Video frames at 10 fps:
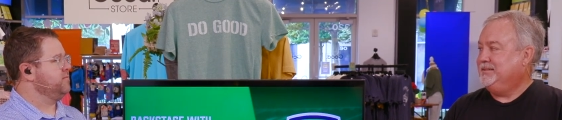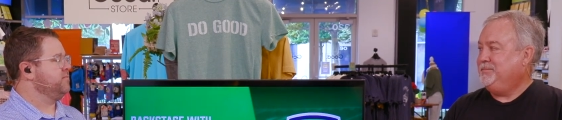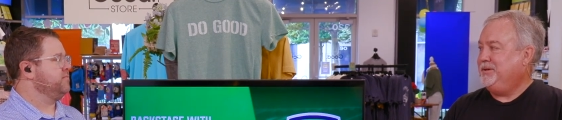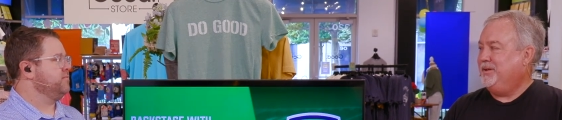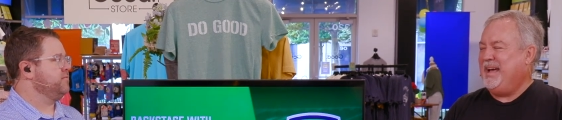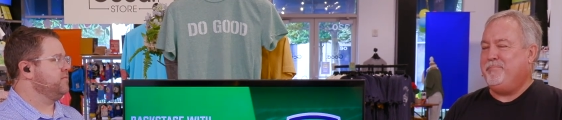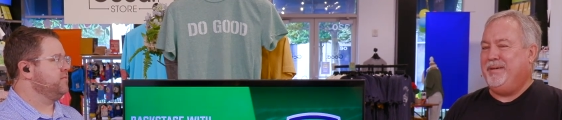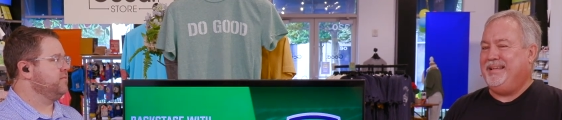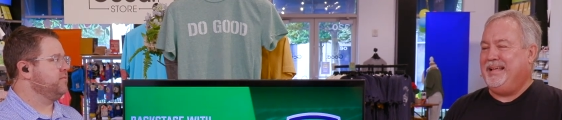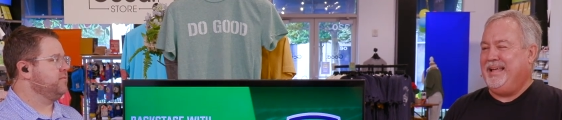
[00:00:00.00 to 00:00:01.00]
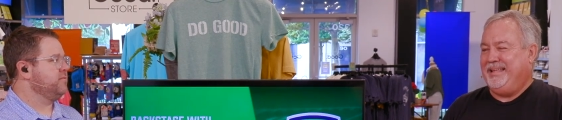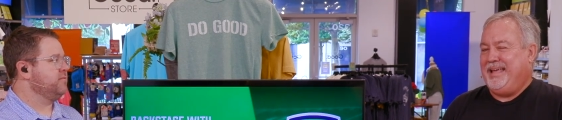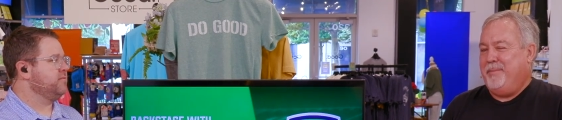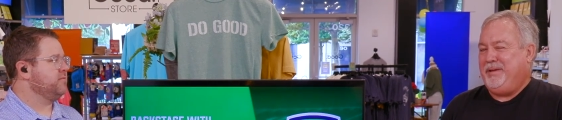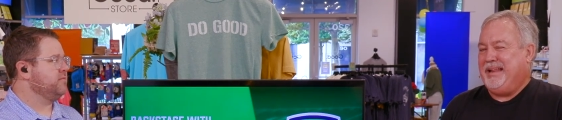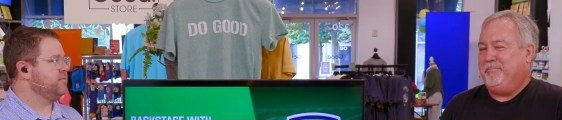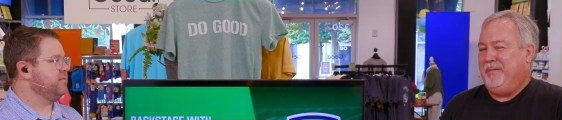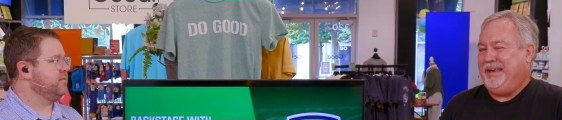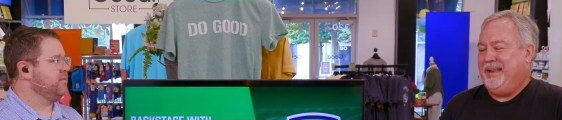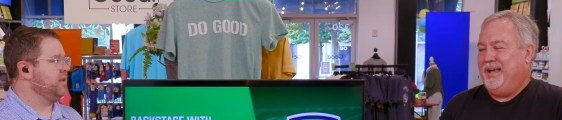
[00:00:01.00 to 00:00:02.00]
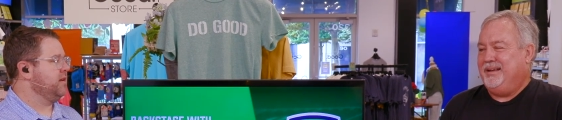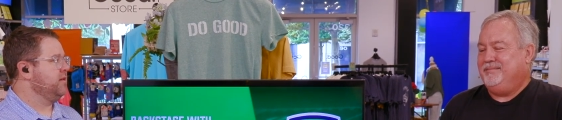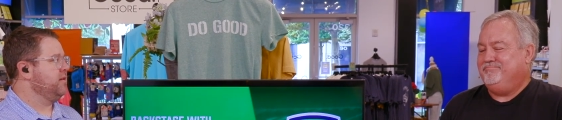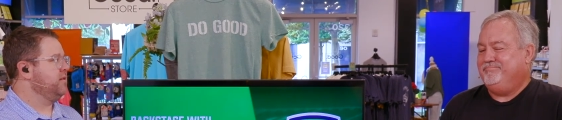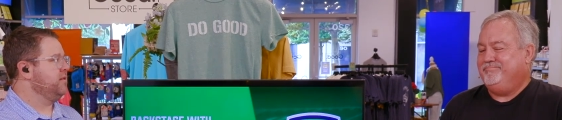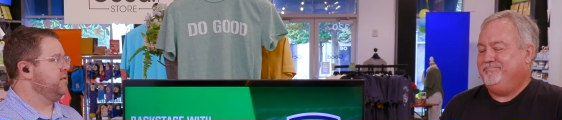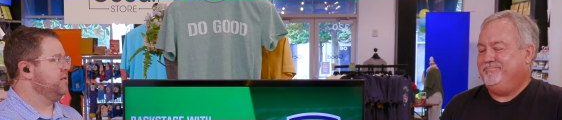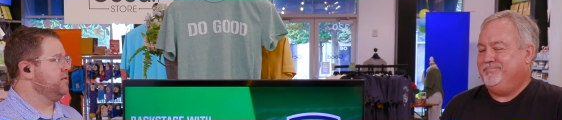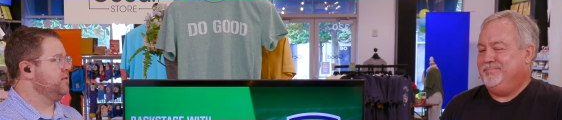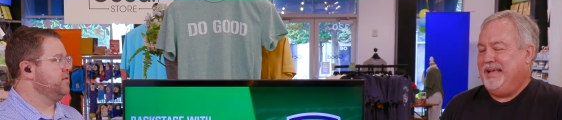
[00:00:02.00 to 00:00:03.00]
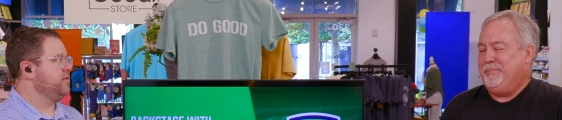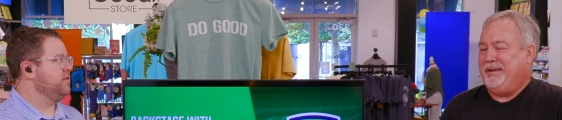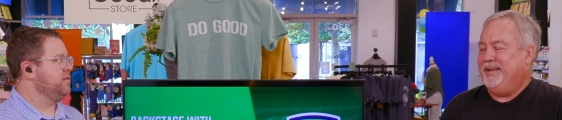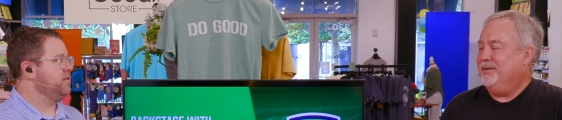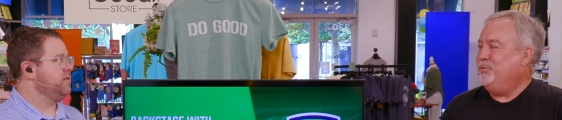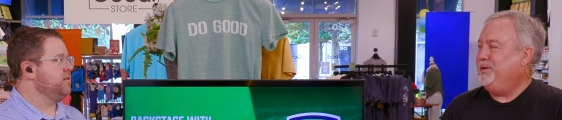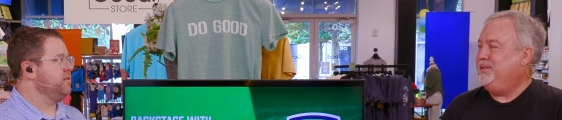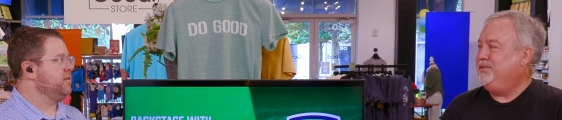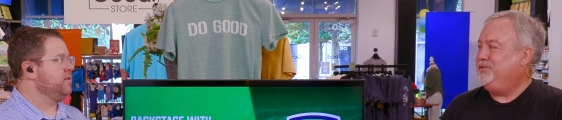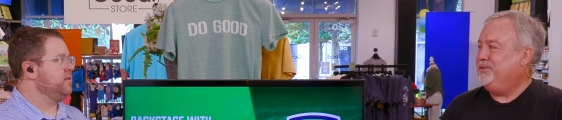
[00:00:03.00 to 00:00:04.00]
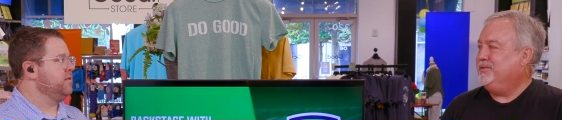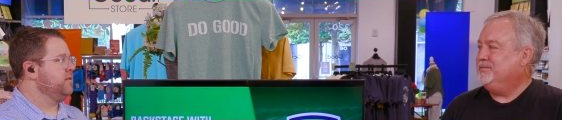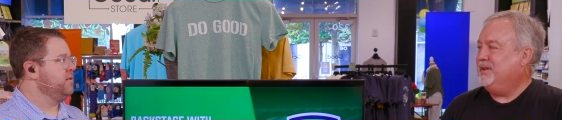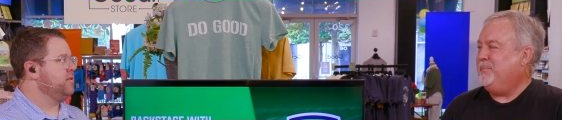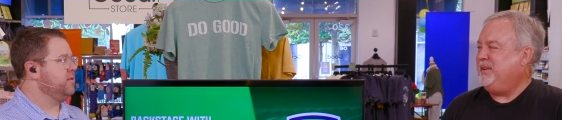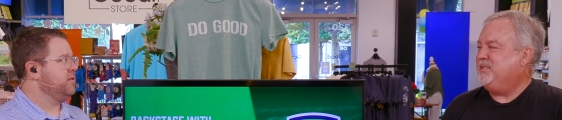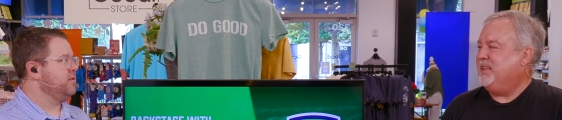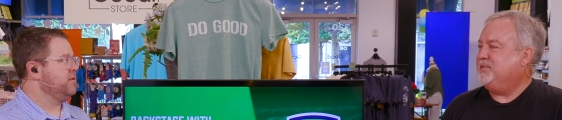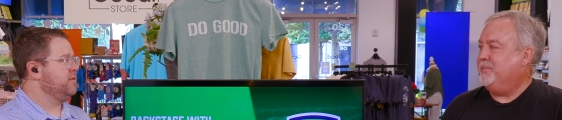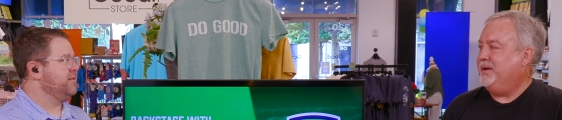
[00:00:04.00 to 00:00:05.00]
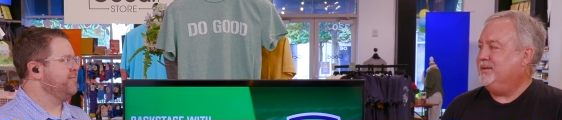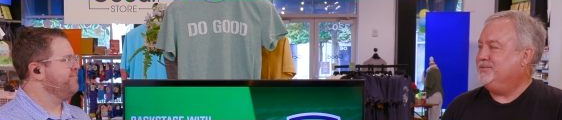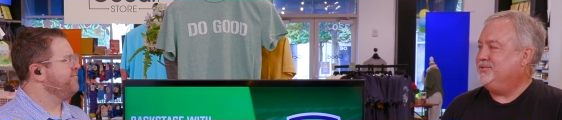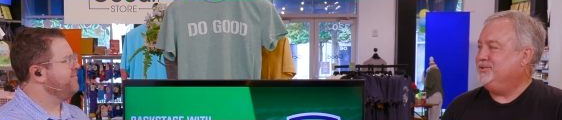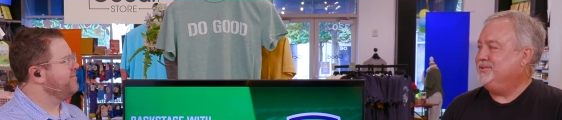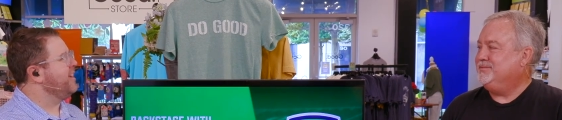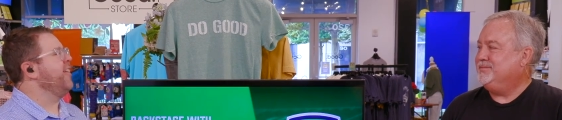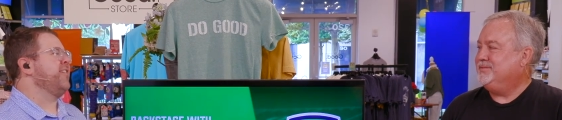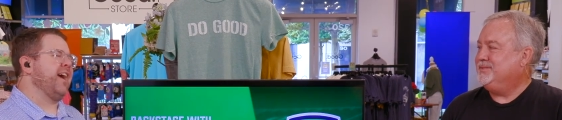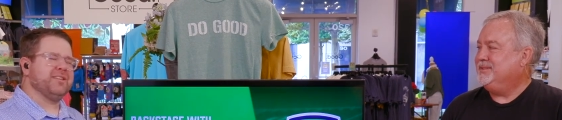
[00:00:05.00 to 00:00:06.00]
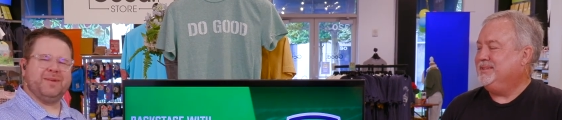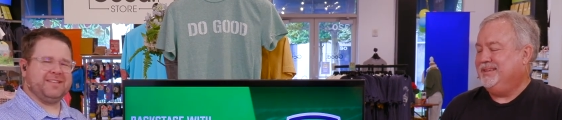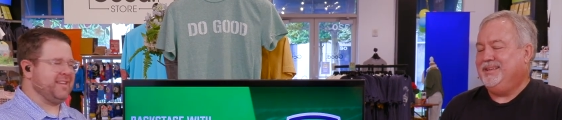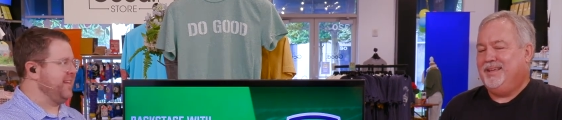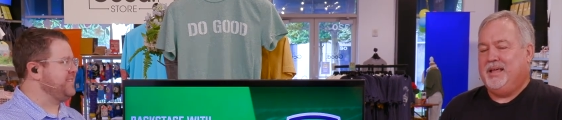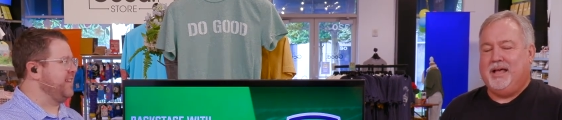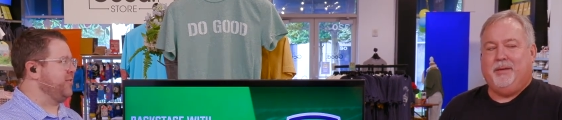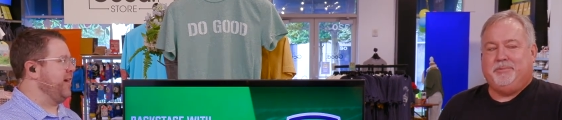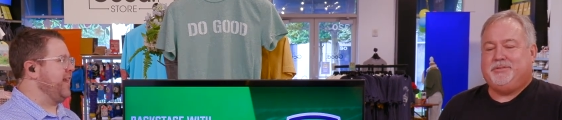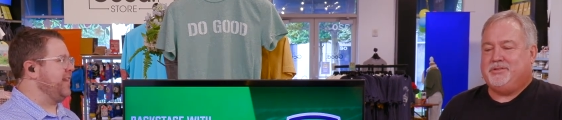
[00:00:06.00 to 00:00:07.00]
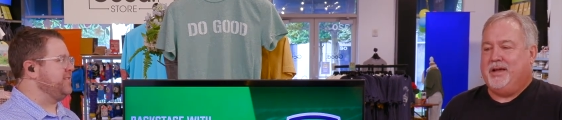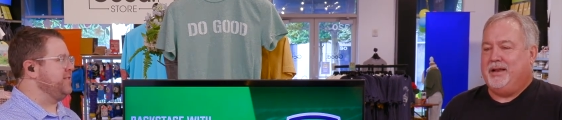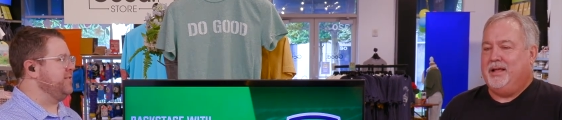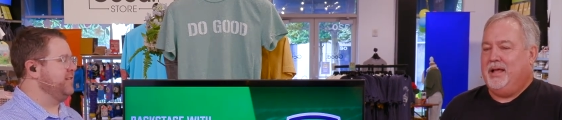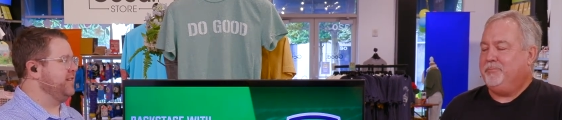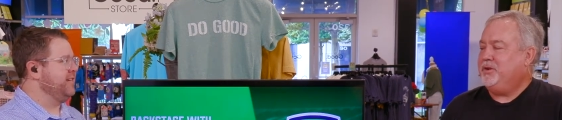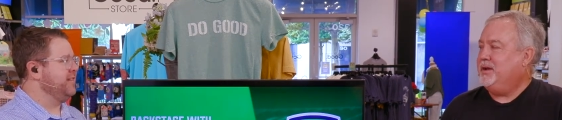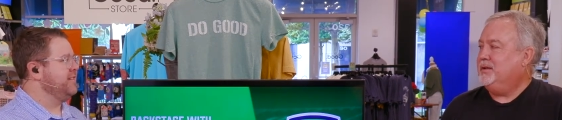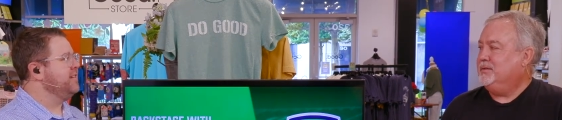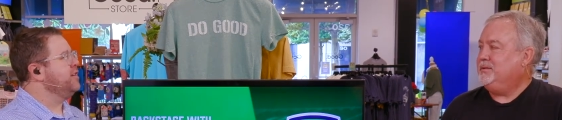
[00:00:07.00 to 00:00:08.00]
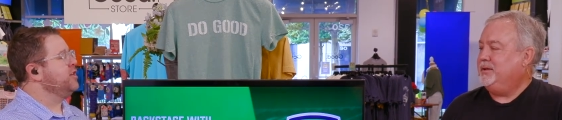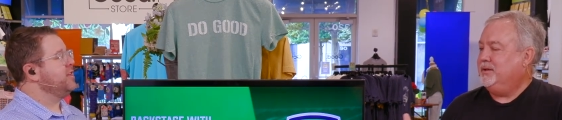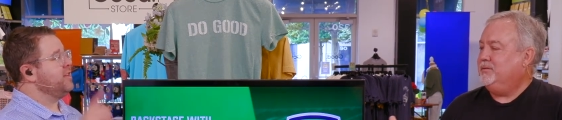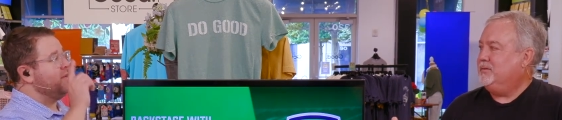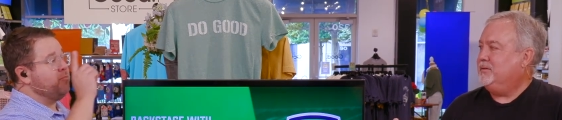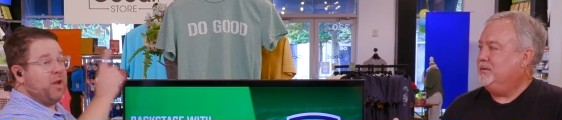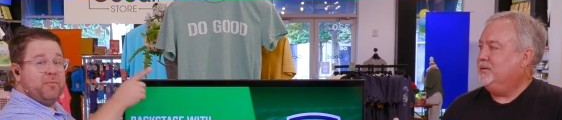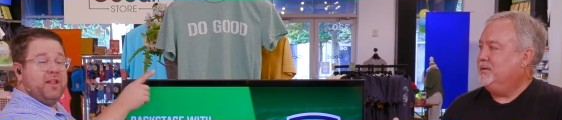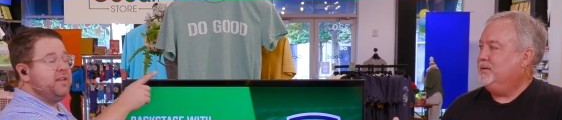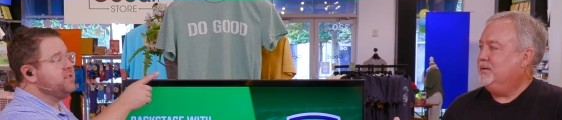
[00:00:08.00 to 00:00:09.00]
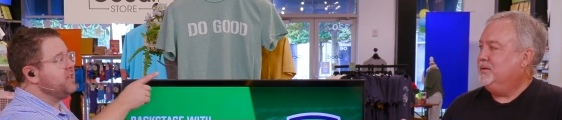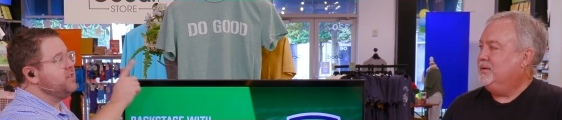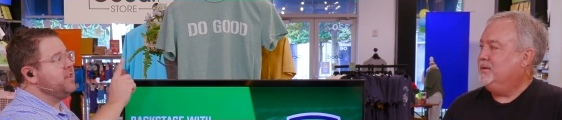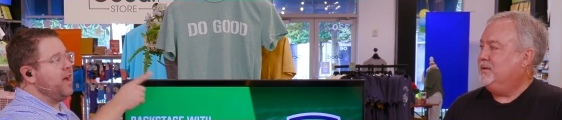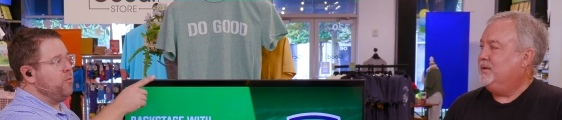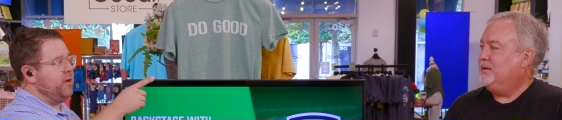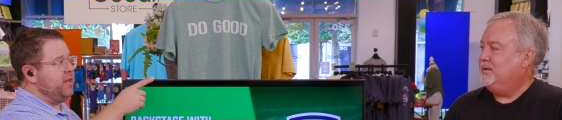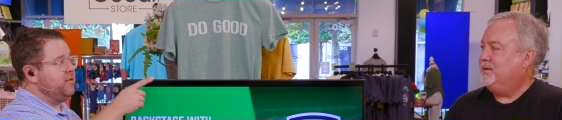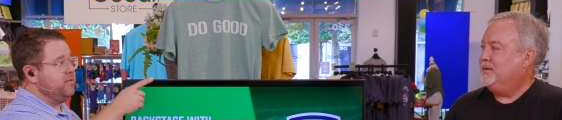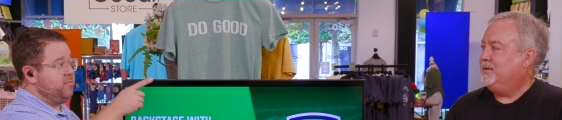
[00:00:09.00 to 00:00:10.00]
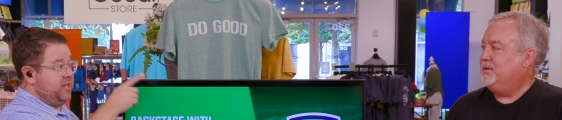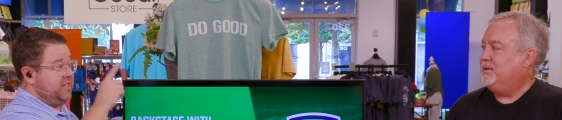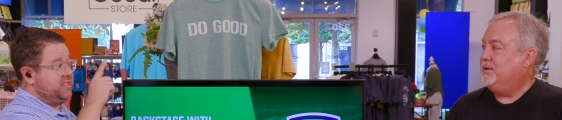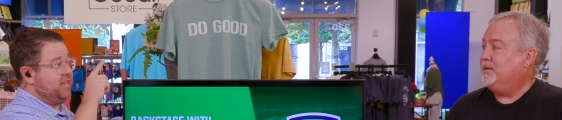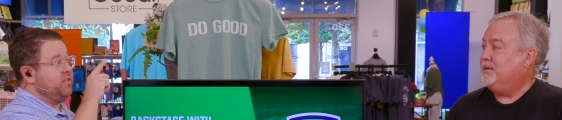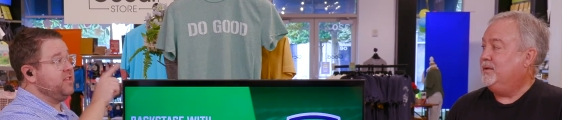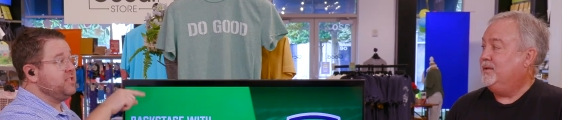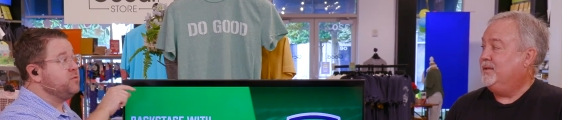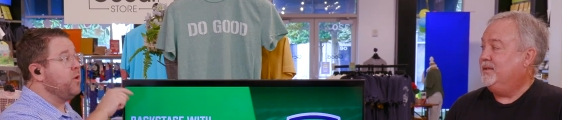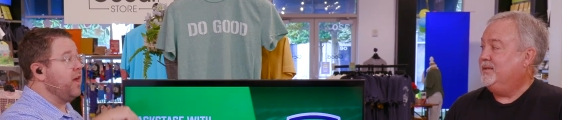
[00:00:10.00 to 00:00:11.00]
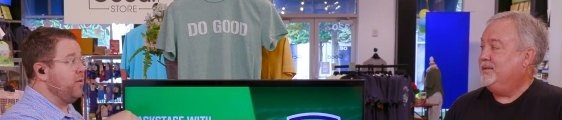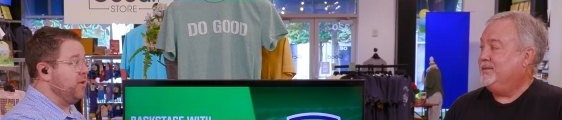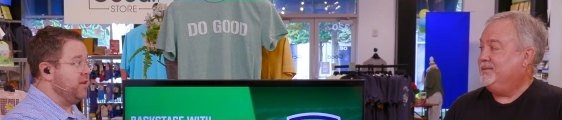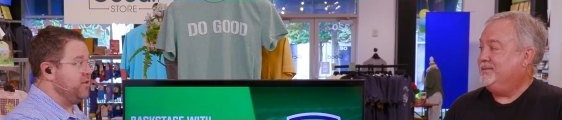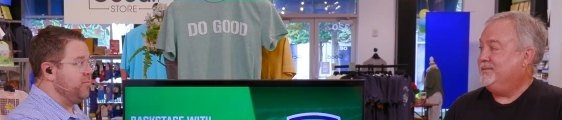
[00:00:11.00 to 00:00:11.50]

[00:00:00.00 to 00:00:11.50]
Speaker 1: Be good. I, I mean, I may not. I may not win this year. I may just let somebody else do it.
Speaker 2: Oh, okay. I was about to say, that's not
Speaker 1: the right just attitude. Trying to, I'm trying to, you know.
Speaker 2: But I'm glad you said not win, because this is what I want to do,